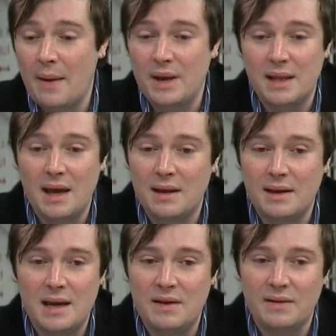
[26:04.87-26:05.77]
I mean,
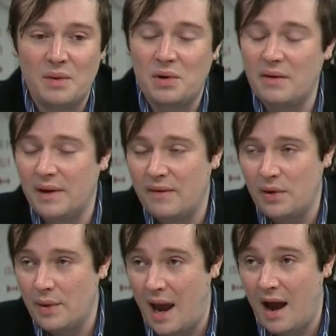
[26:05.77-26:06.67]
they wouldn't even give
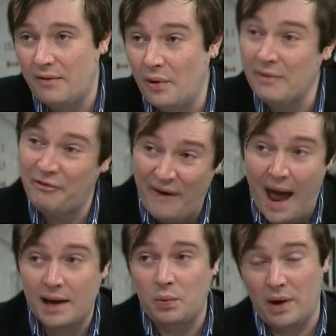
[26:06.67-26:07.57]
you an Advil. In
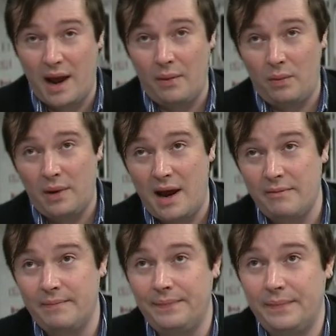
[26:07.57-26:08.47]
fact,
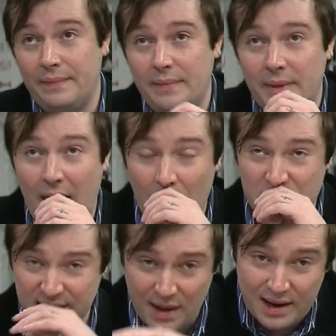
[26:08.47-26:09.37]
I
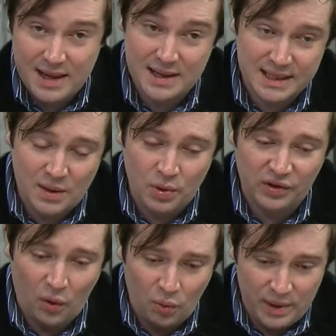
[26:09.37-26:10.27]
was lucky that someone
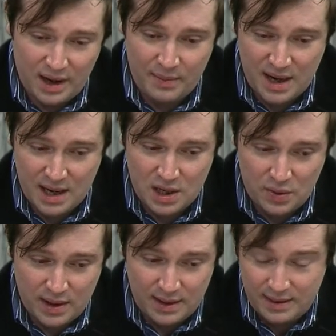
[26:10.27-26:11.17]
told me coming
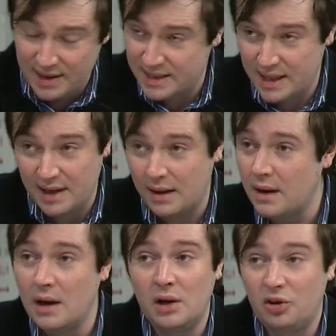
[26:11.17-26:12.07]
into it. They said,
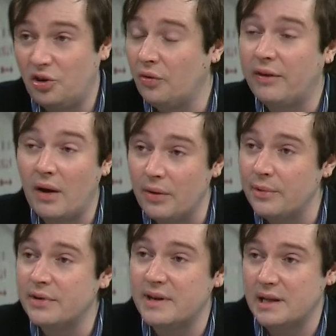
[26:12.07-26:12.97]
don't tell
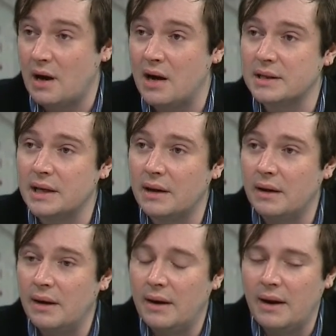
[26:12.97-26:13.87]
them you're detoxing.
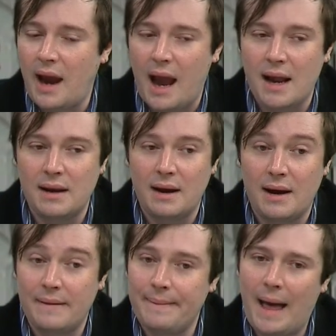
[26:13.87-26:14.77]
And
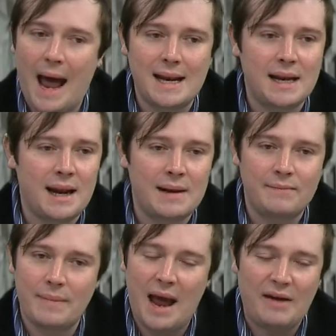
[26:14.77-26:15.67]
I didn't
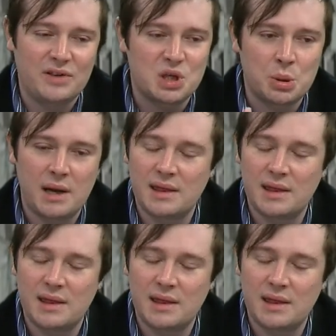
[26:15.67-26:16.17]
have the strength.